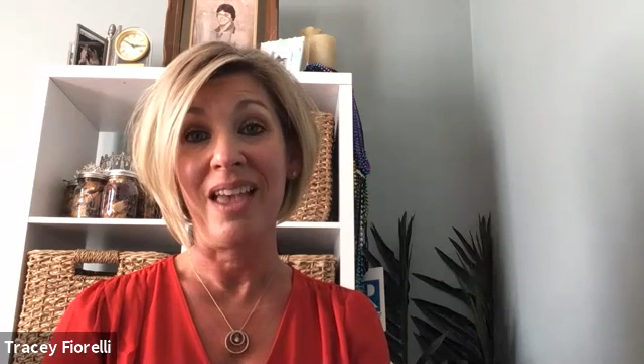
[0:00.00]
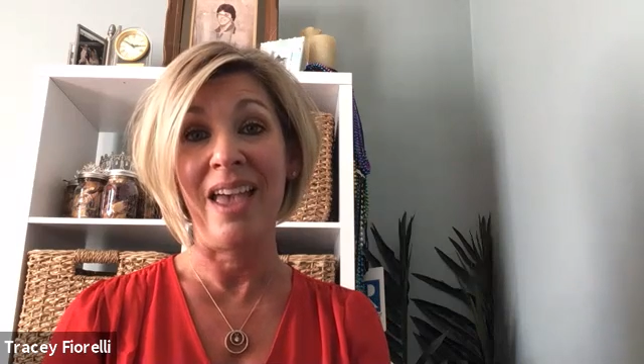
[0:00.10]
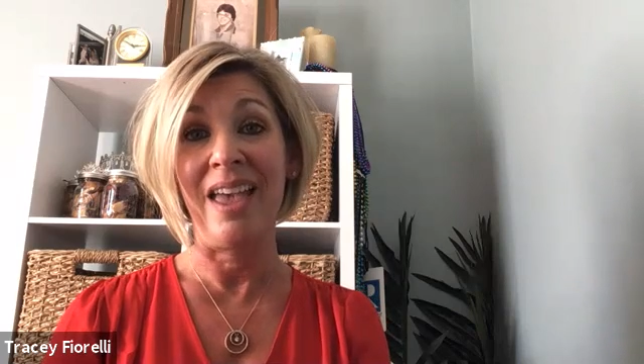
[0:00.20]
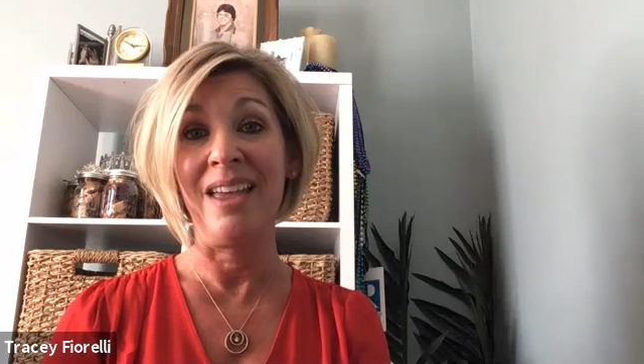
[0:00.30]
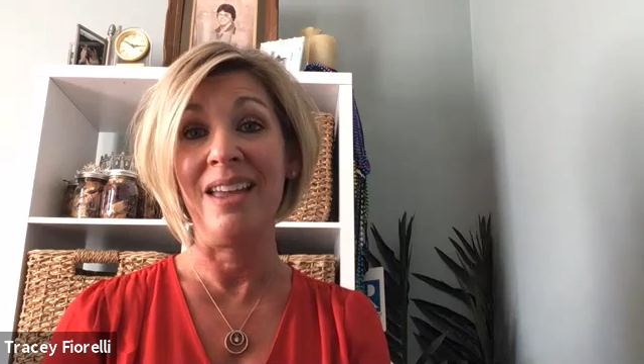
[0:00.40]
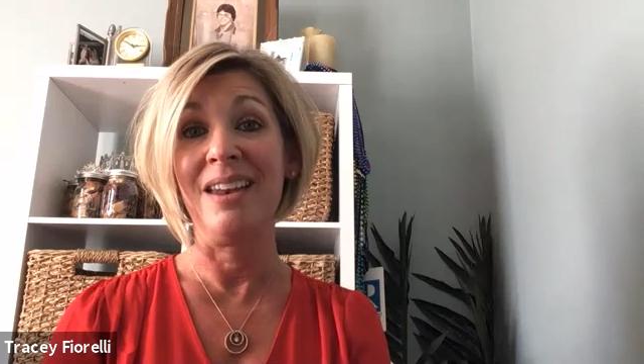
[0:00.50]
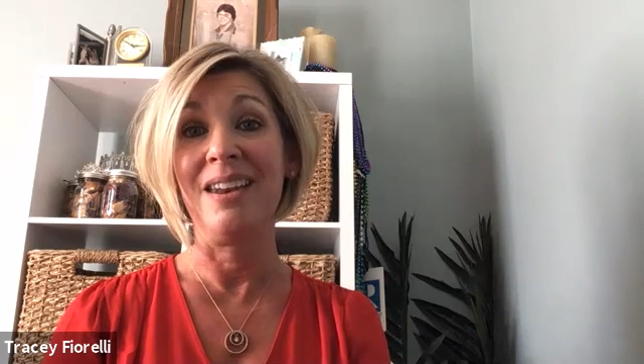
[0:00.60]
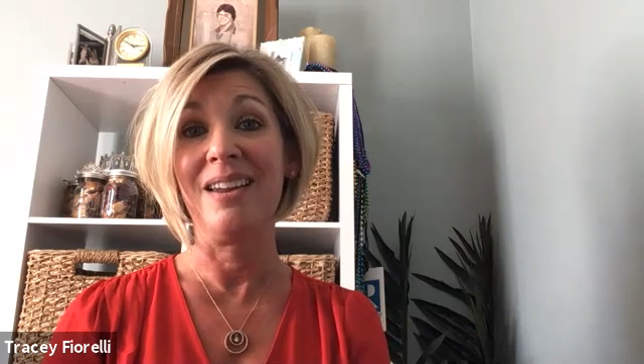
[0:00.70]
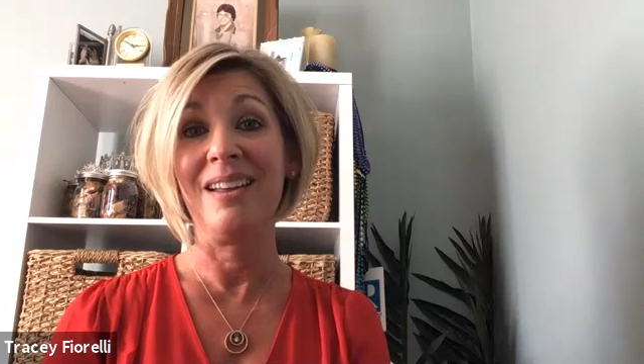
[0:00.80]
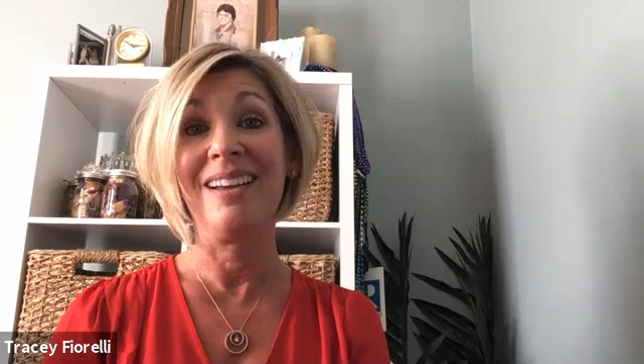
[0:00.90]
And
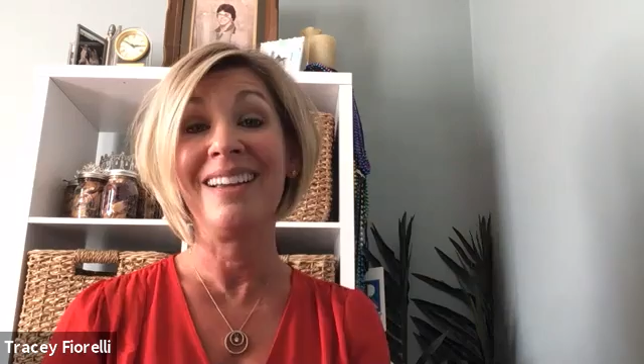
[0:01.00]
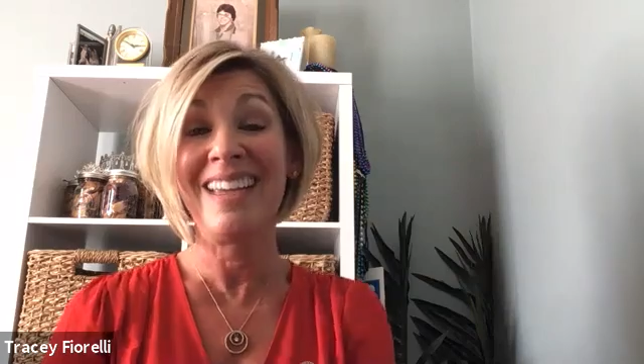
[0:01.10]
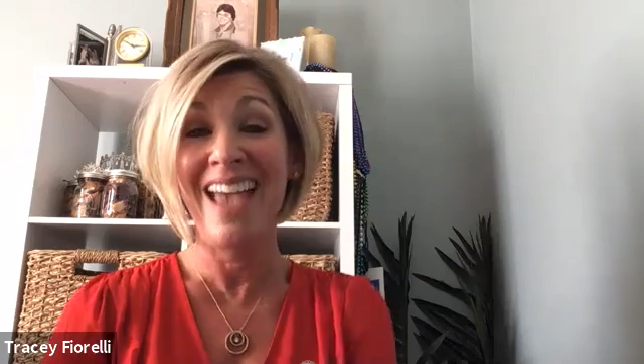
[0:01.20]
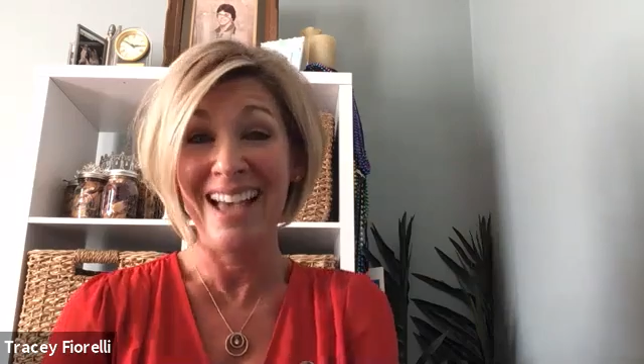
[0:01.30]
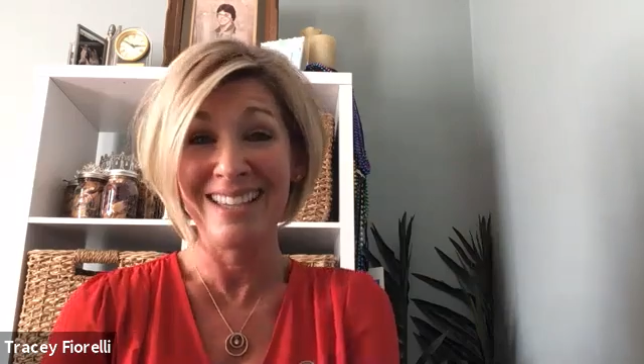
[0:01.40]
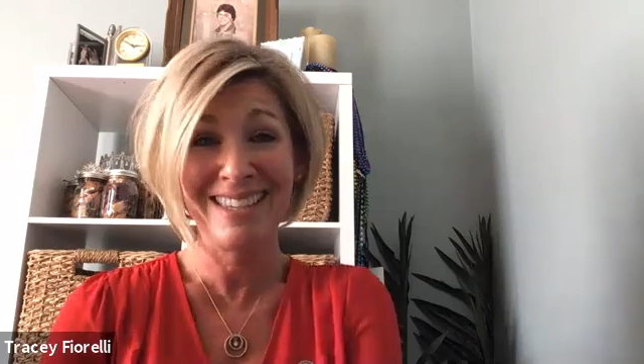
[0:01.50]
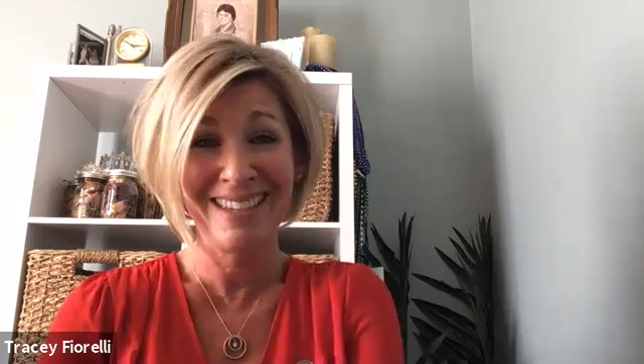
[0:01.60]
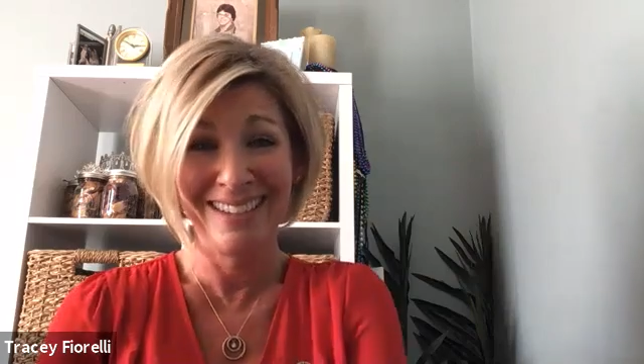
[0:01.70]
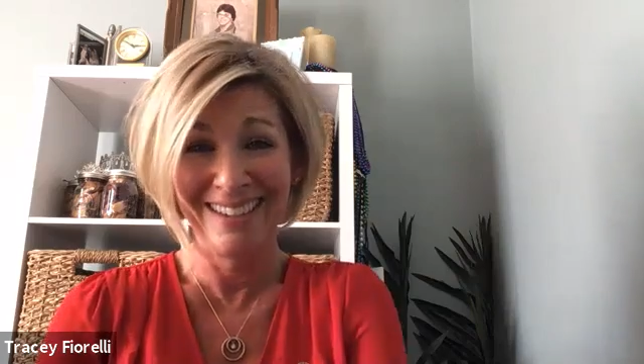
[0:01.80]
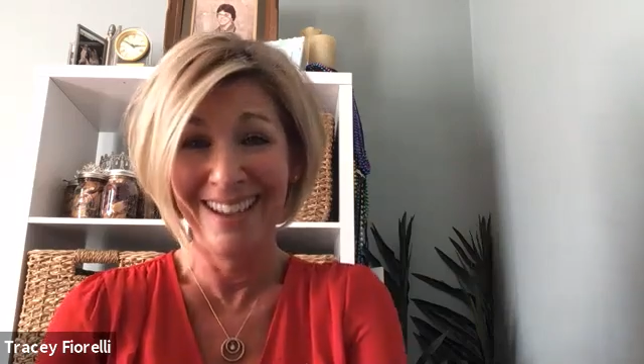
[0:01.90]

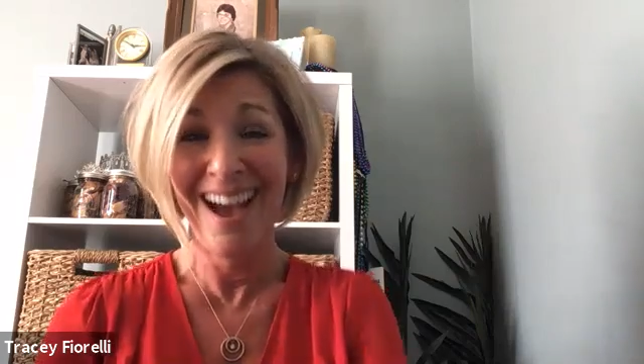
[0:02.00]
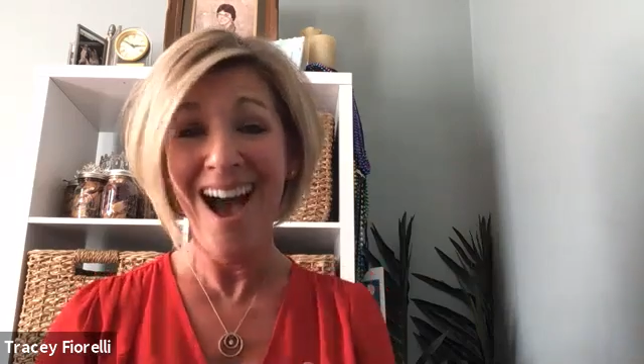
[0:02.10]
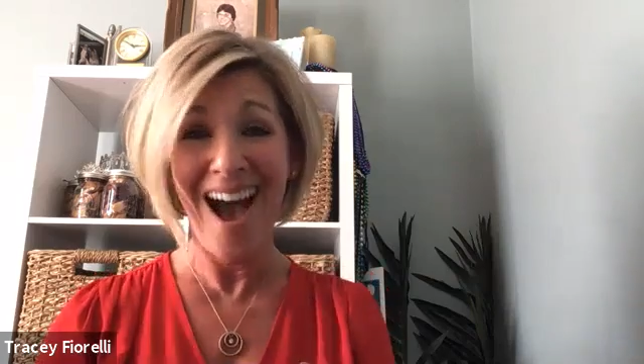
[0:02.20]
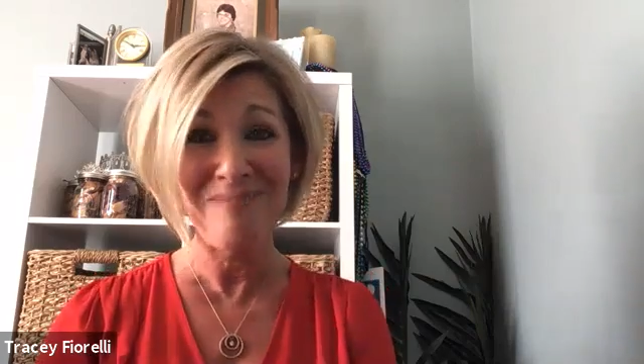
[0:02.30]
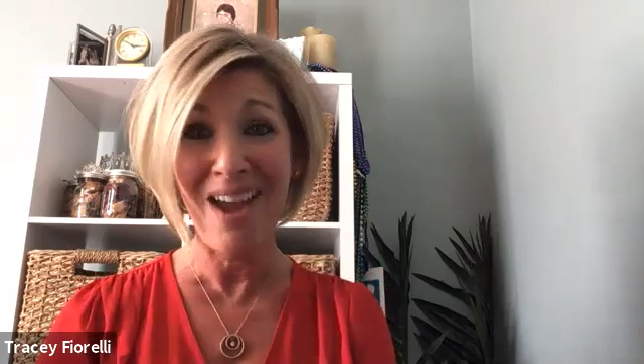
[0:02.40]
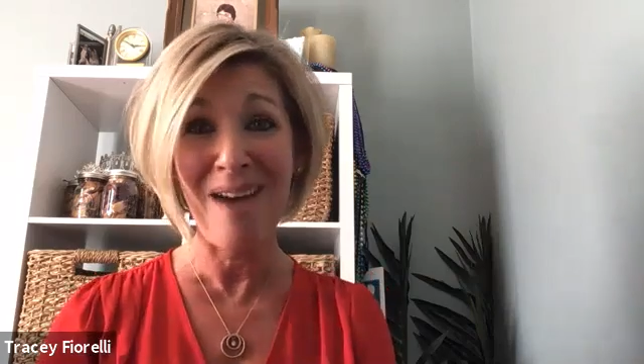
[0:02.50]
yes, I'm